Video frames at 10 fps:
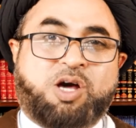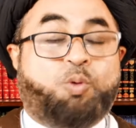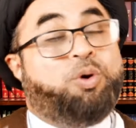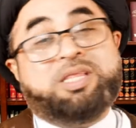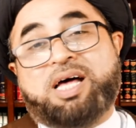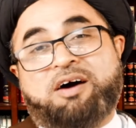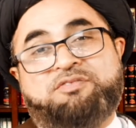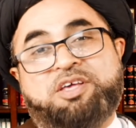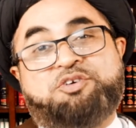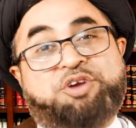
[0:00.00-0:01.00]
one
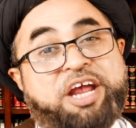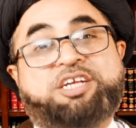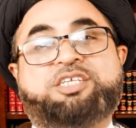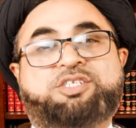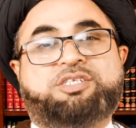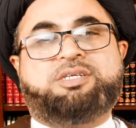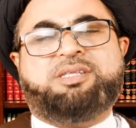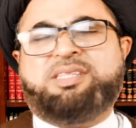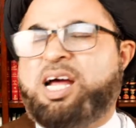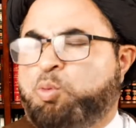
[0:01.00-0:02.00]
of the greatest,
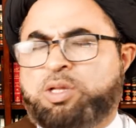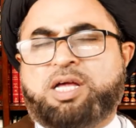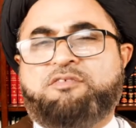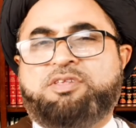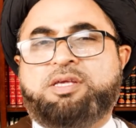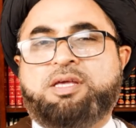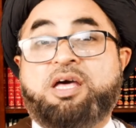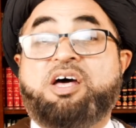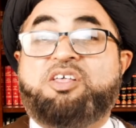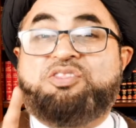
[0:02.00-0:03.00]
not one of
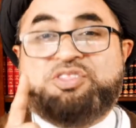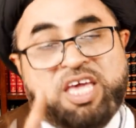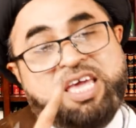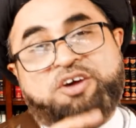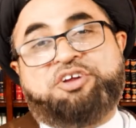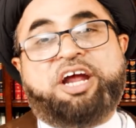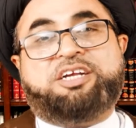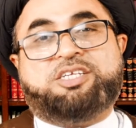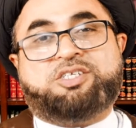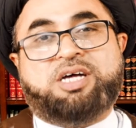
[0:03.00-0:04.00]
the
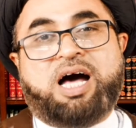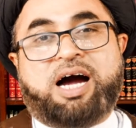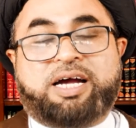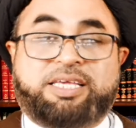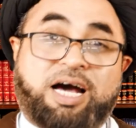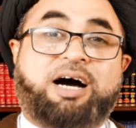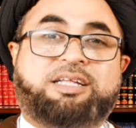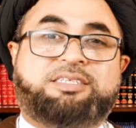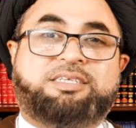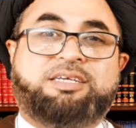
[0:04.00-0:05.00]
greatest
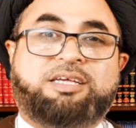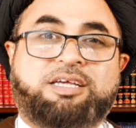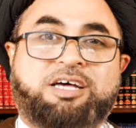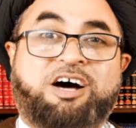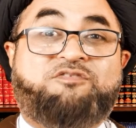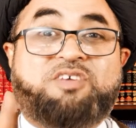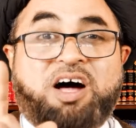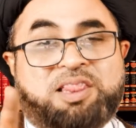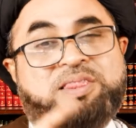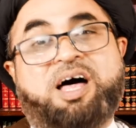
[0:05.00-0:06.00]
ayat of
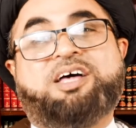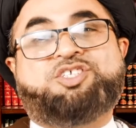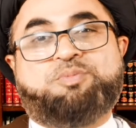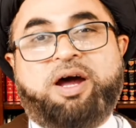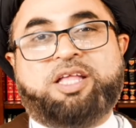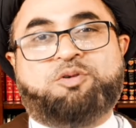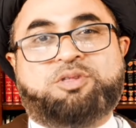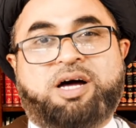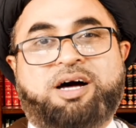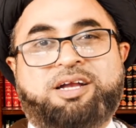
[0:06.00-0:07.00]
Allah
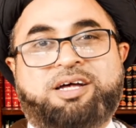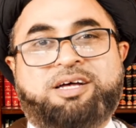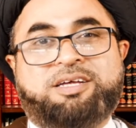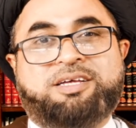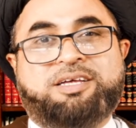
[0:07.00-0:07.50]
subhanahu wa ta'ala,